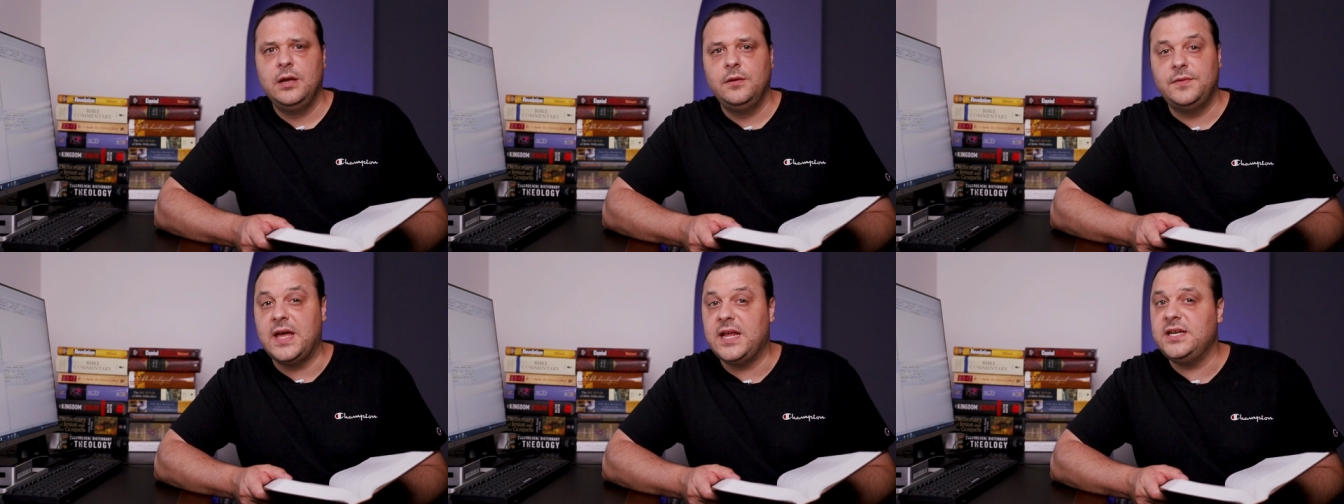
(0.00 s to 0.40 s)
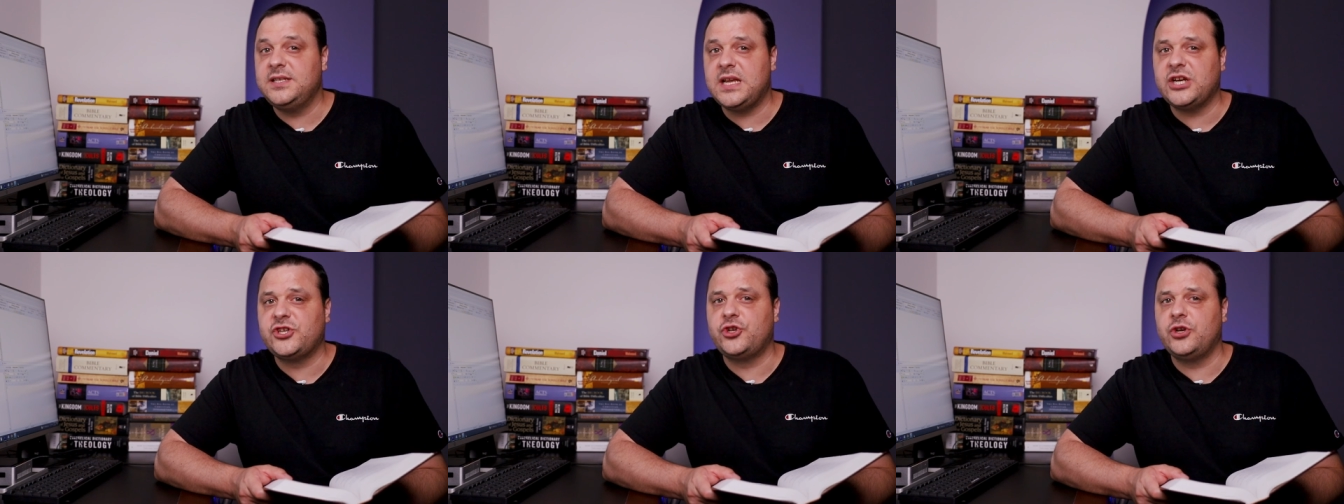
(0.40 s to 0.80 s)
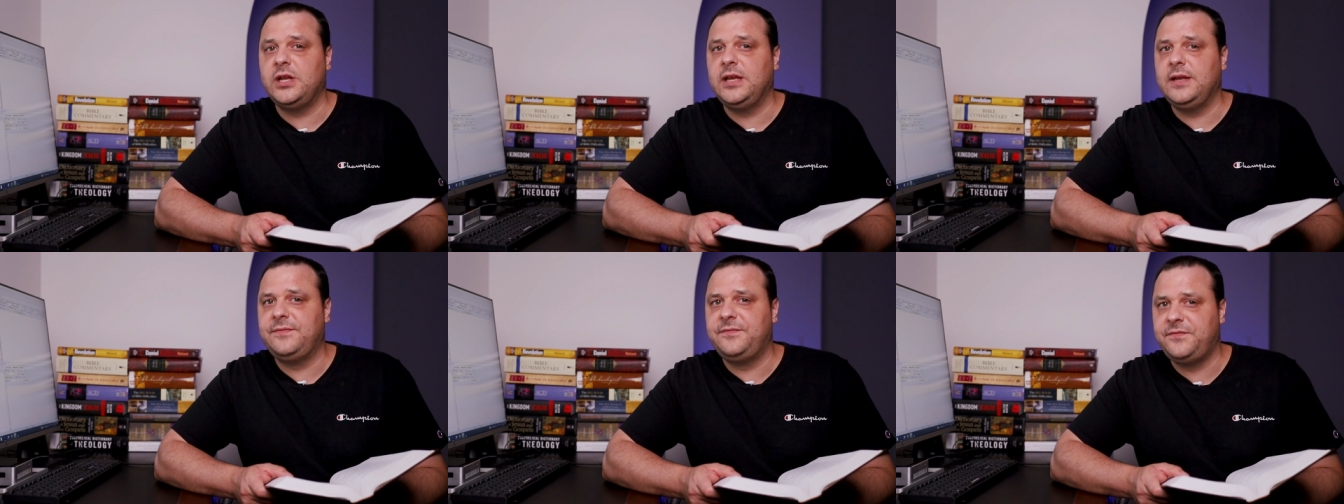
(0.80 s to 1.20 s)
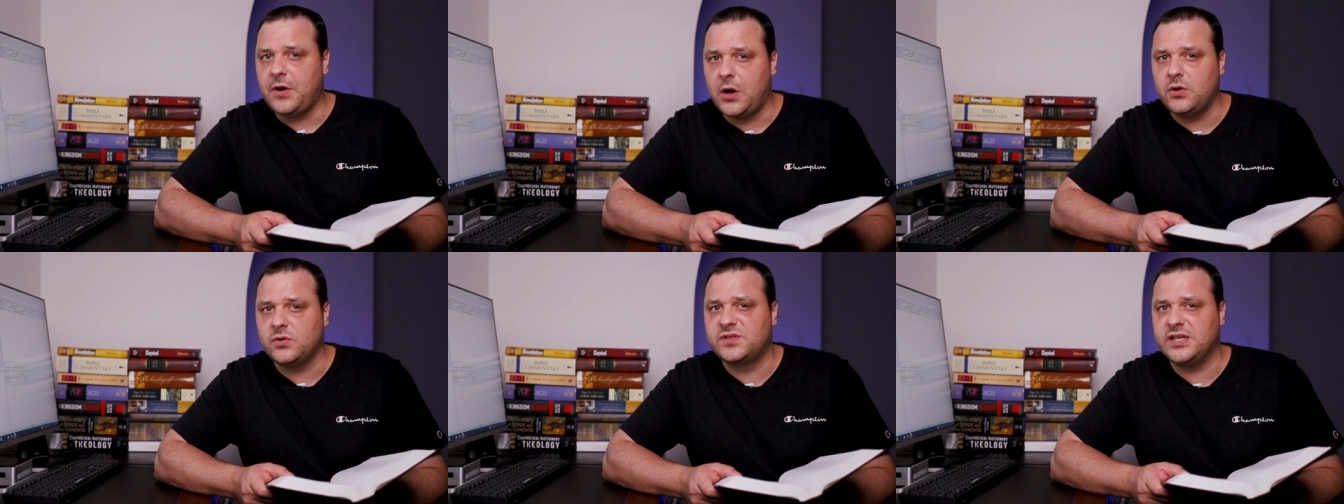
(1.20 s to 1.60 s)
That is actually
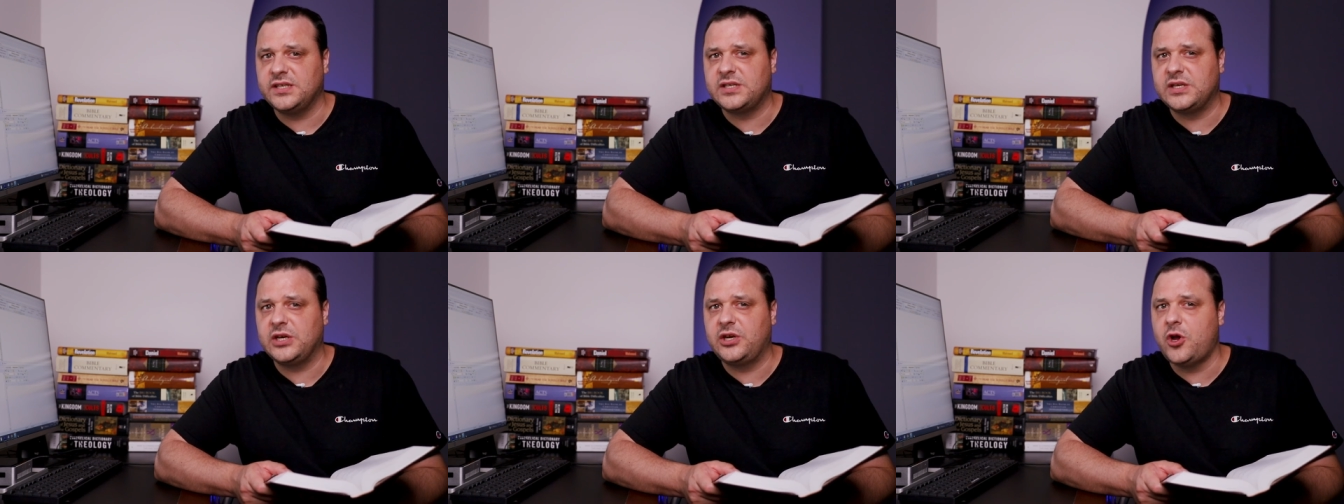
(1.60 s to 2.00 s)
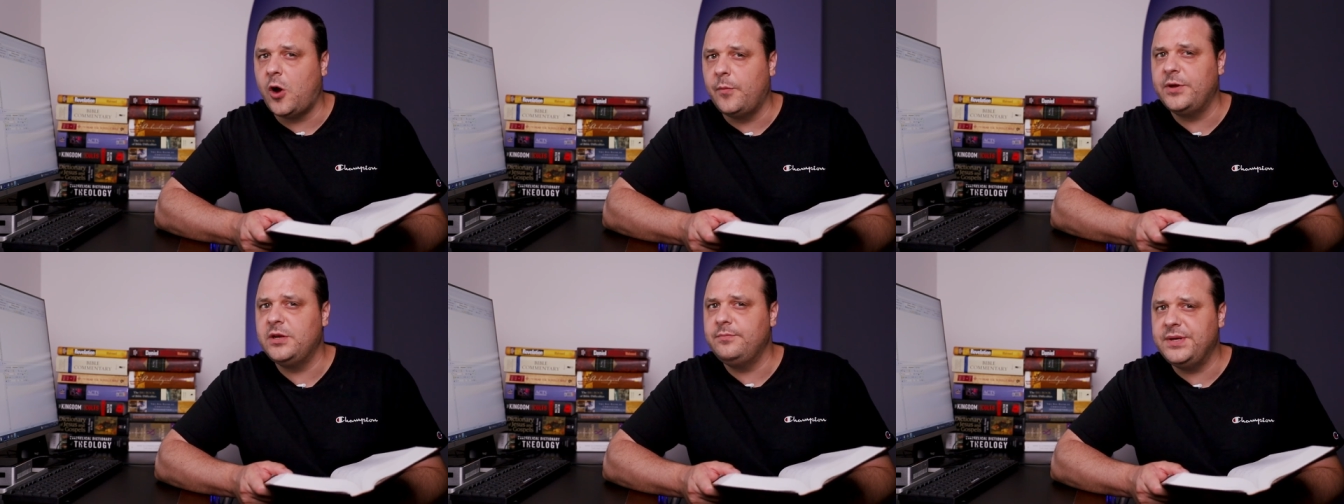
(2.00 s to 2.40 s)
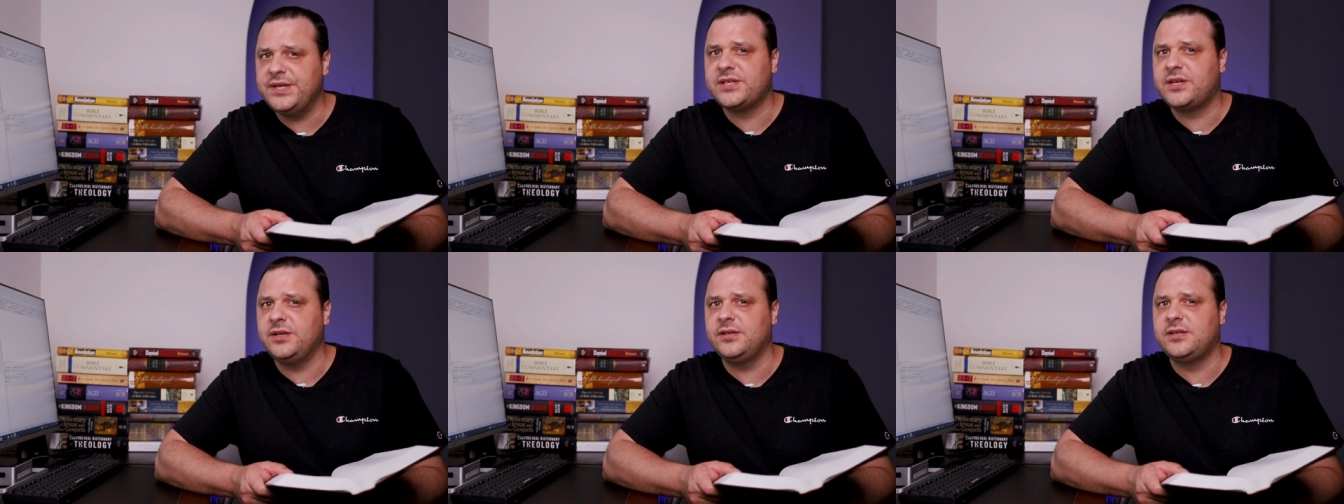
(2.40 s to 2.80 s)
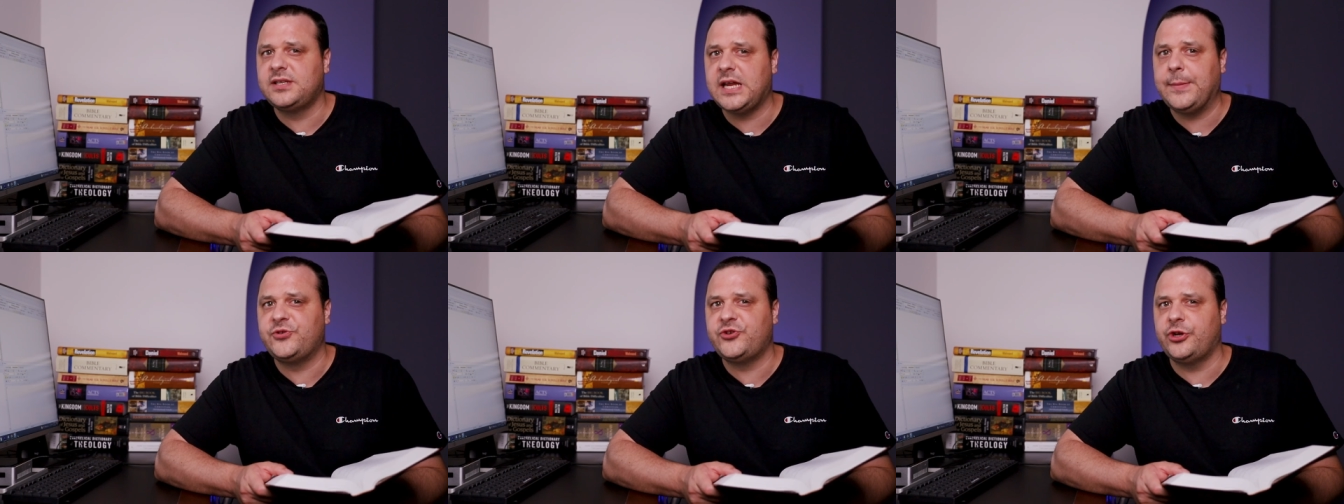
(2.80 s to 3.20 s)
false. It's a common
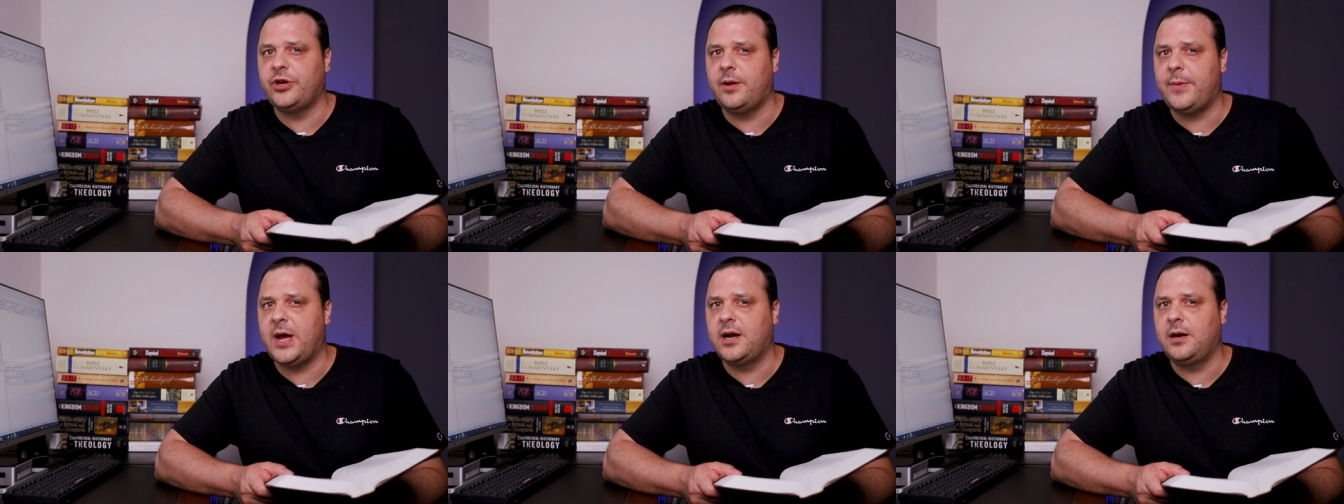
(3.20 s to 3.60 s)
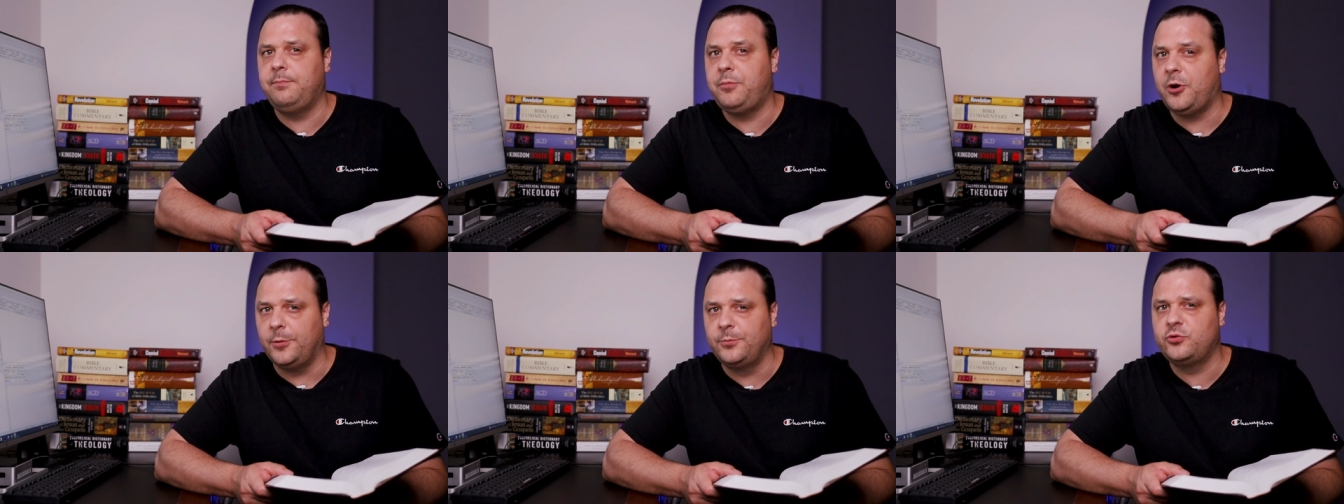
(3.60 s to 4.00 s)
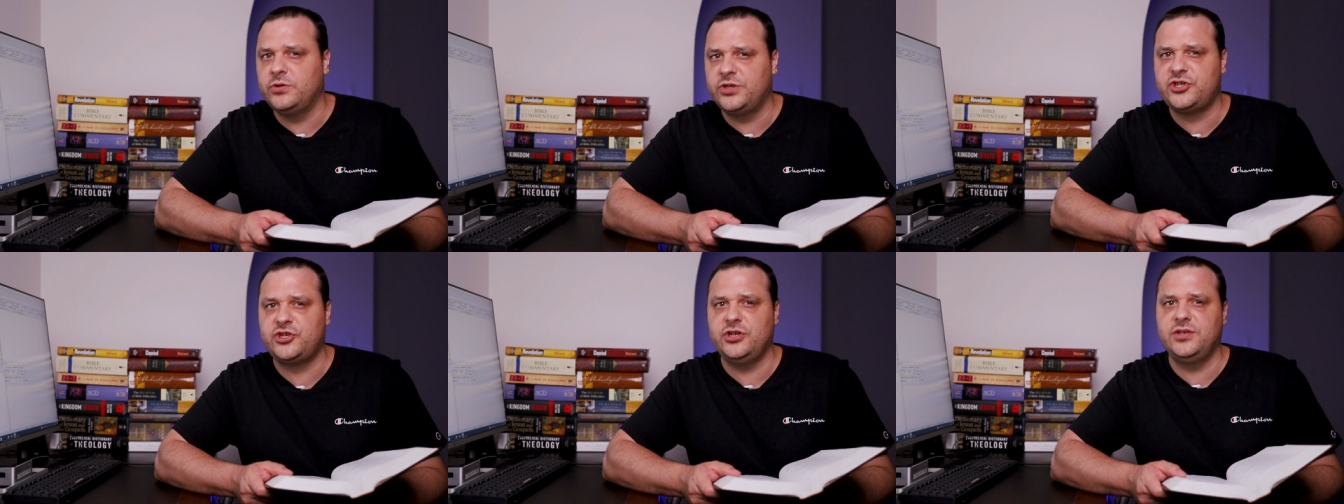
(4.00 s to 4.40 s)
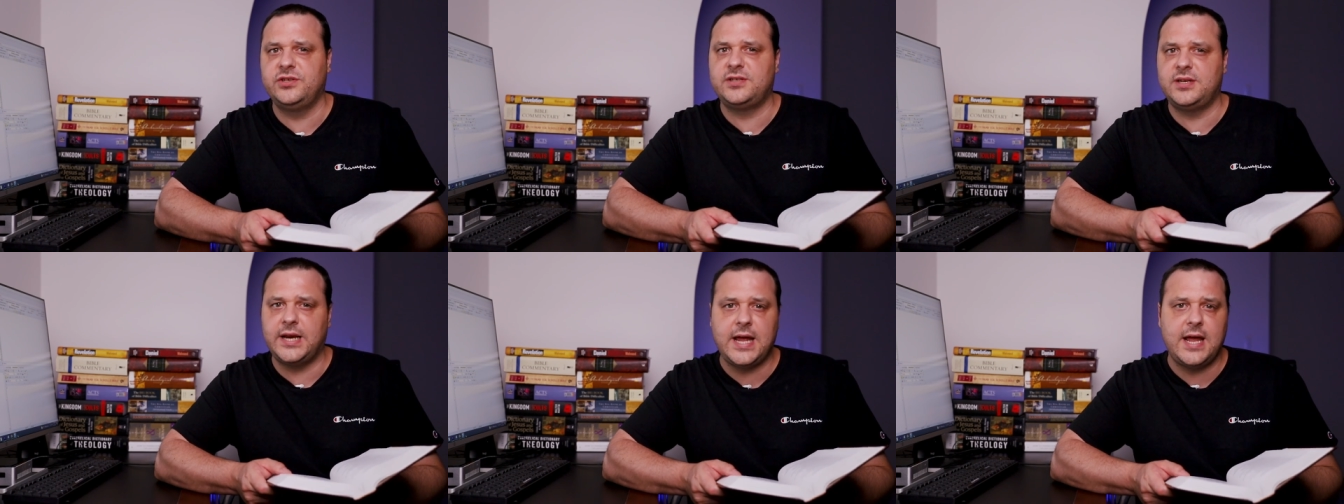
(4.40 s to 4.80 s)
misconception among pop Christians
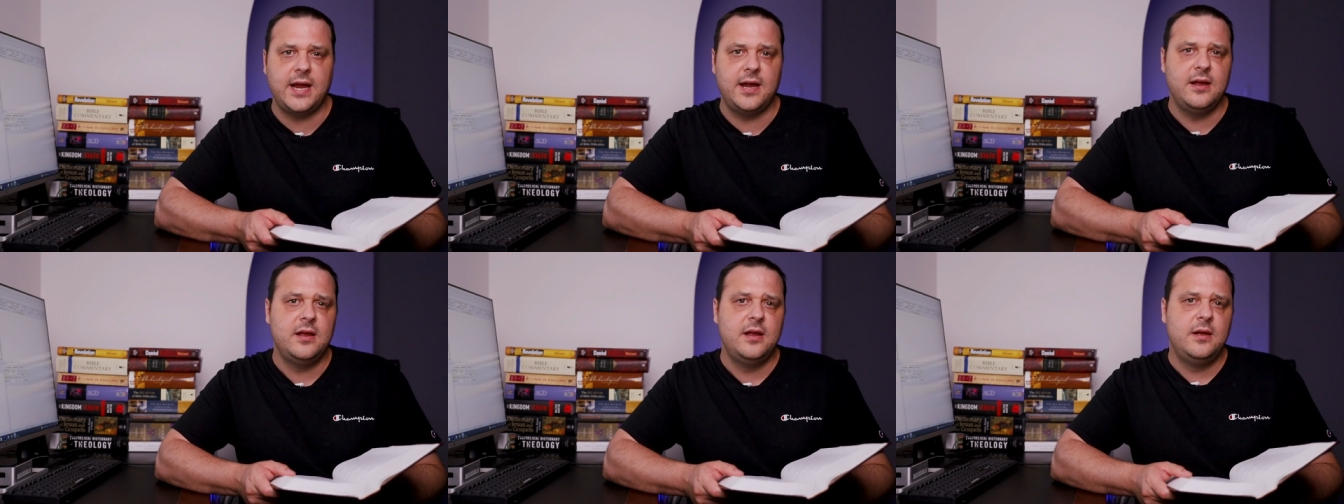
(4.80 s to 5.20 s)
today.